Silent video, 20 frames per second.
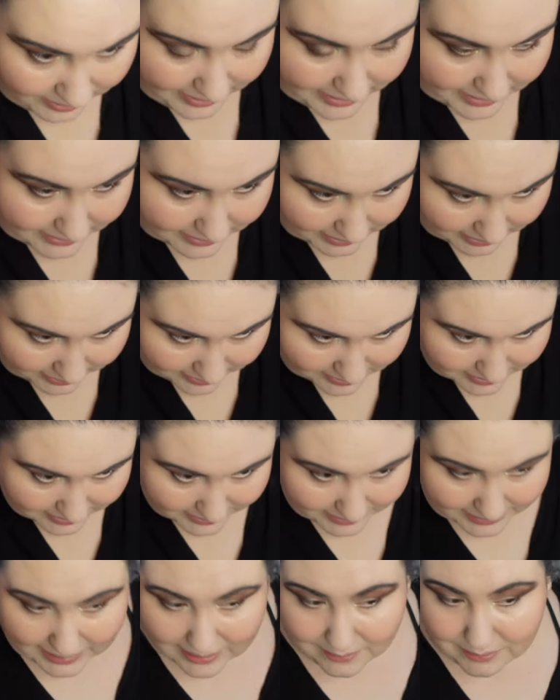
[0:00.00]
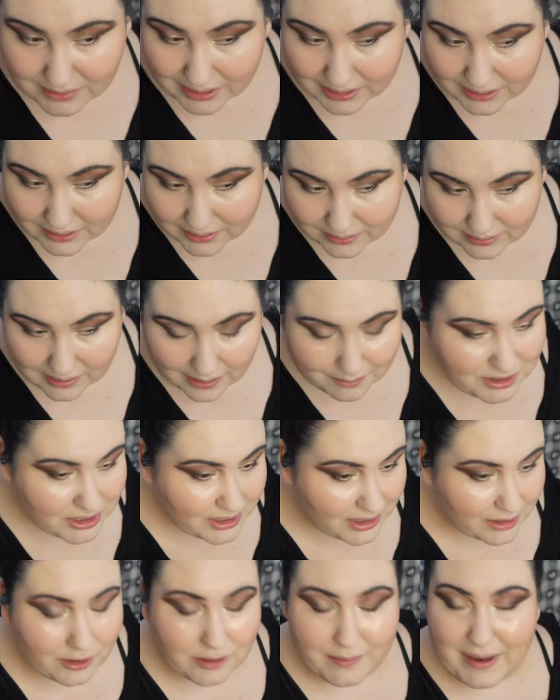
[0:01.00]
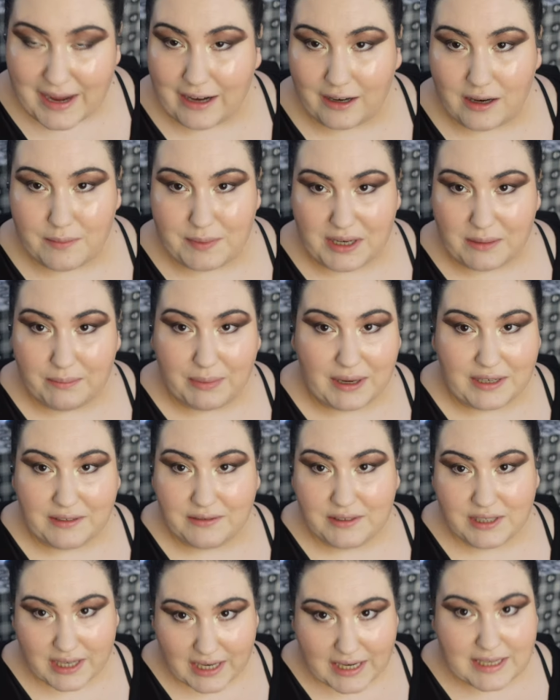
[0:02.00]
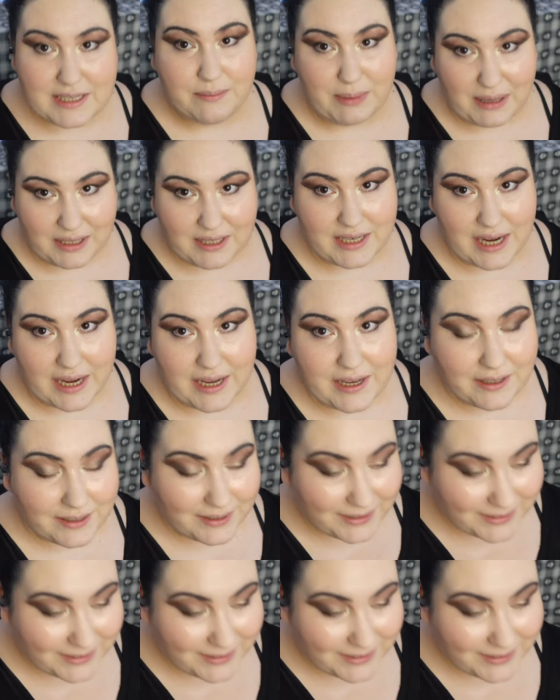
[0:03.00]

And honestly, I'm just gonna throw my hair up in a bun. Today's a bun day.